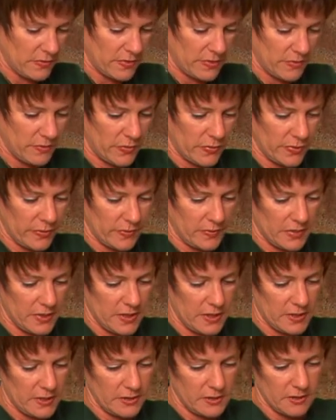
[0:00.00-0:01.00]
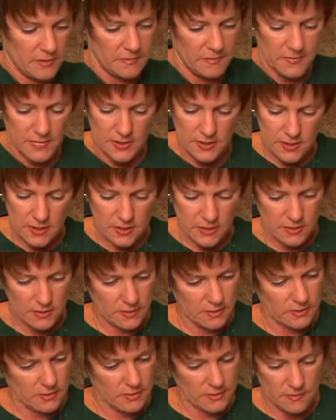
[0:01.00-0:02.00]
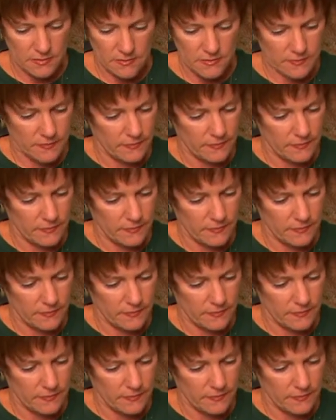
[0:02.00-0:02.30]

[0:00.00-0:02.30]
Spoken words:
one more piece of meat.